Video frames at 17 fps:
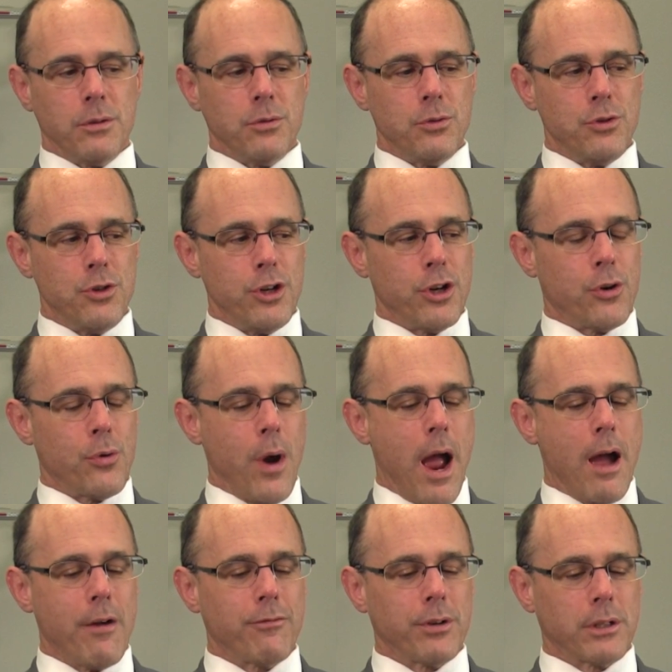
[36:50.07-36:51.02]

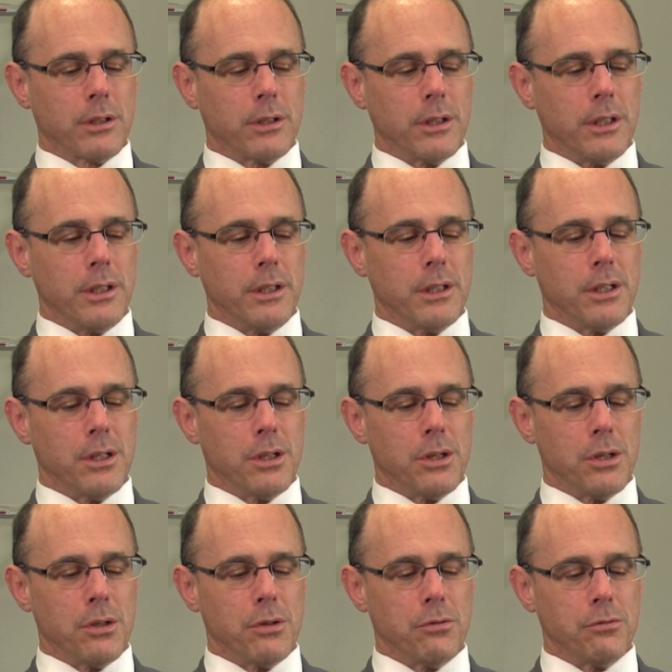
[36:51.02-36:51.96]
geographically
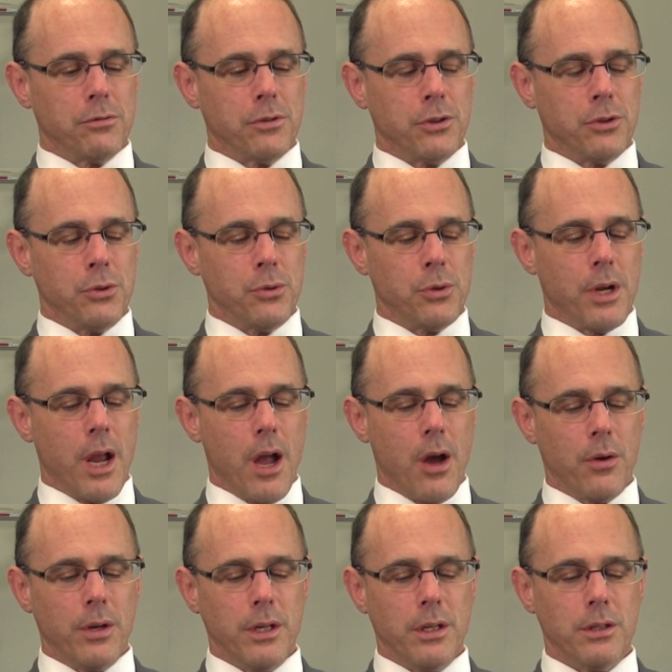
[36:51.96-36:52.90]
of the two
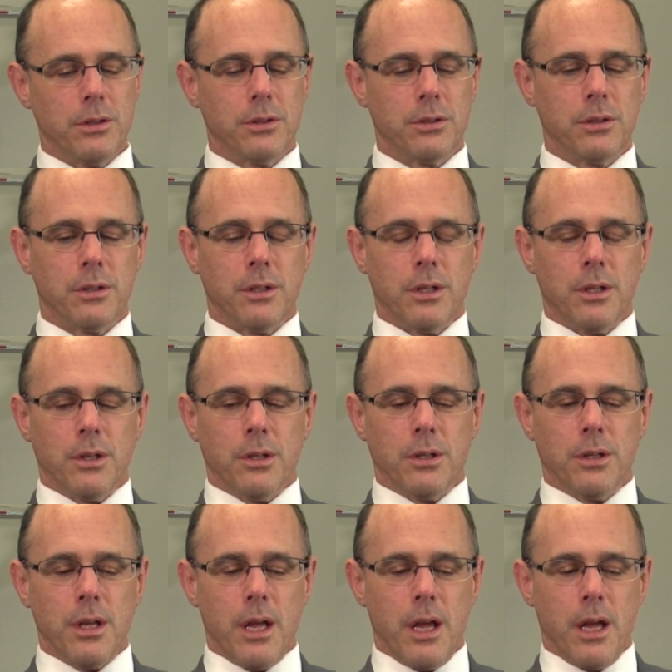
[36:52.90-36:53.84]
counties
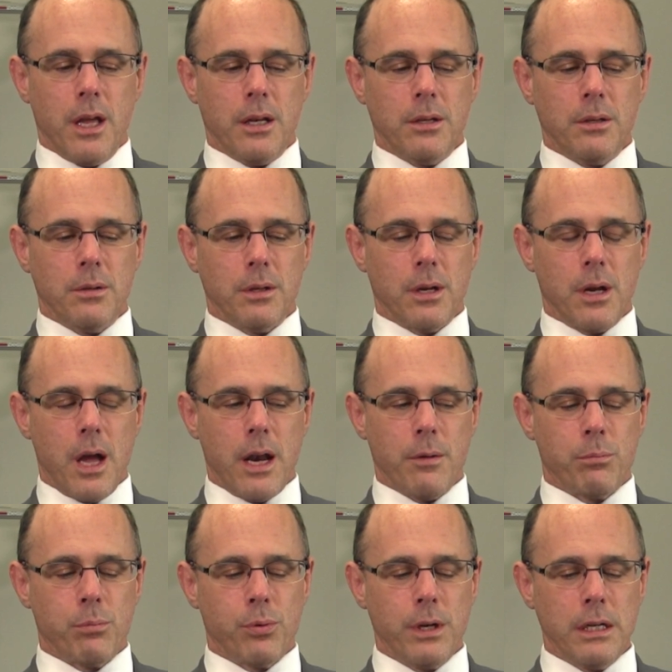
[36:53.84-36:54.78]
that kind
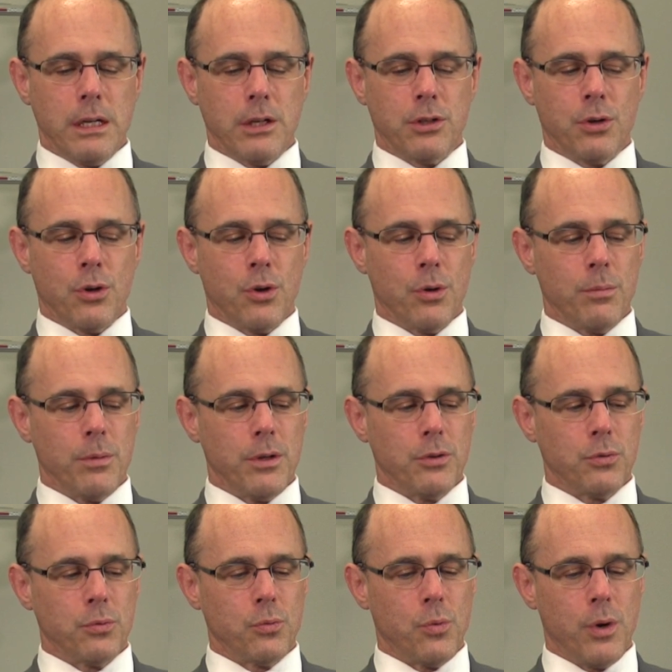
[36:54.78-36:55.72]
of
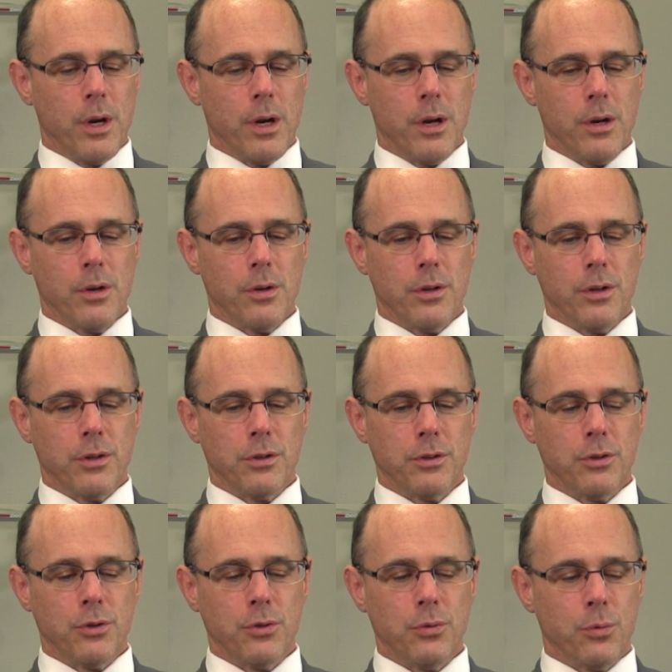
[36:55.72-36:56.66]
predetermines where
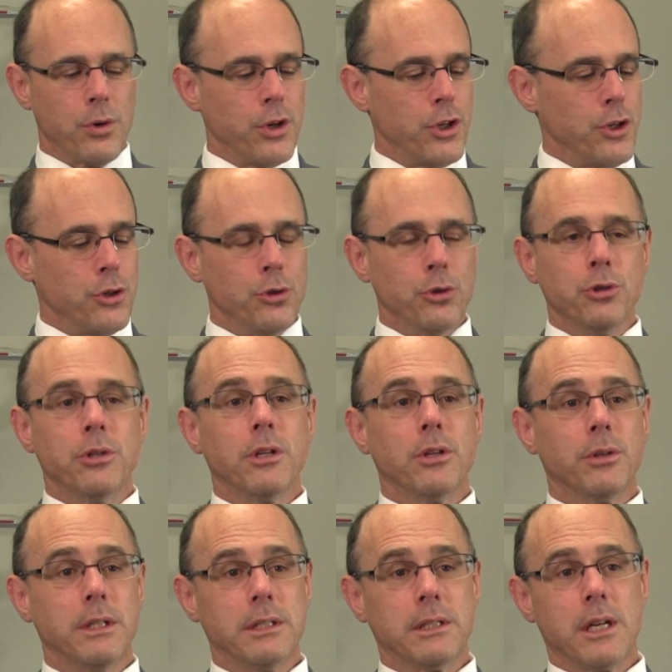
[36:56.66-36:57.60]
does where do your
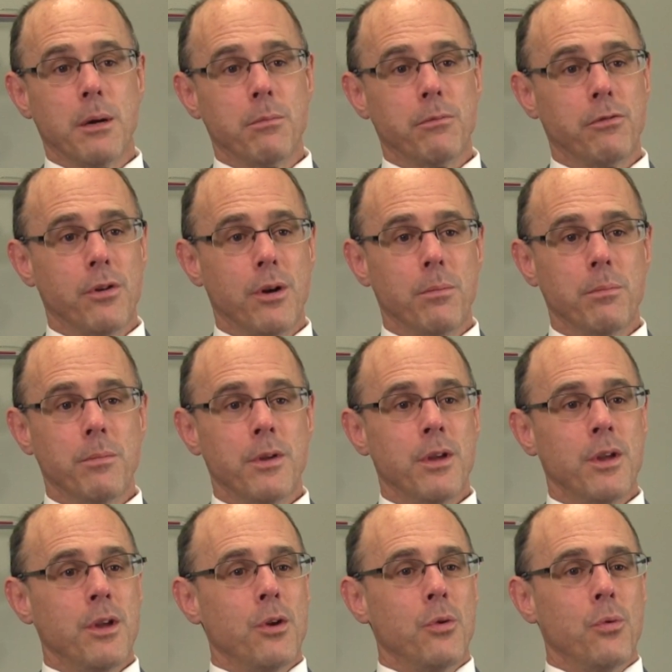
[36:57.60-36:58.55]
utilities come from,
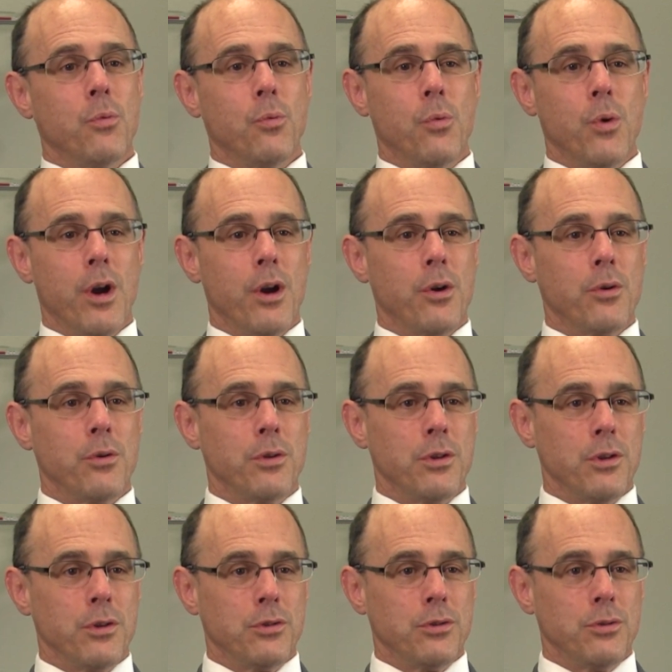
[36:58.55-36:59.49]
where
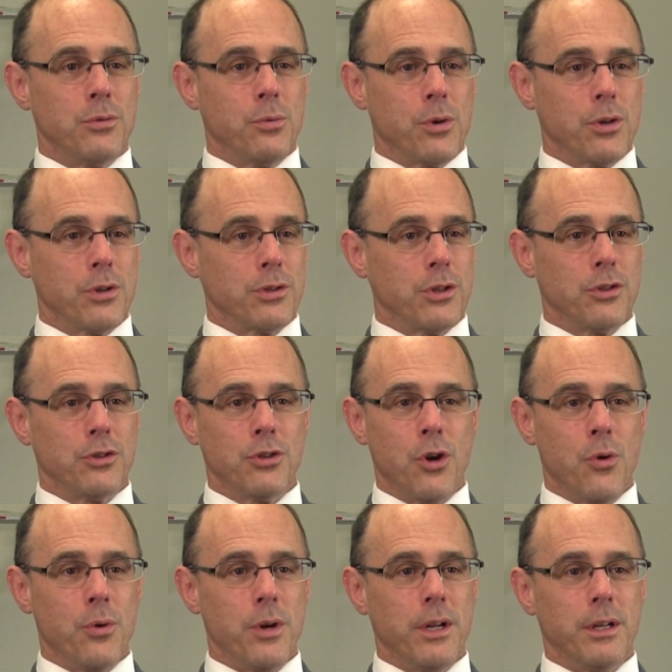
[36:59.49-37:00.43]
does where is the
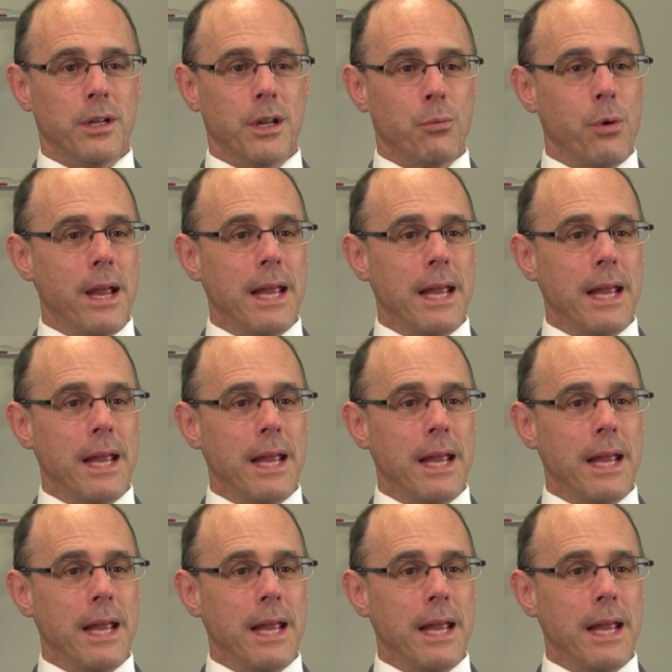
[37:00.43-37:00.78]
zoning the way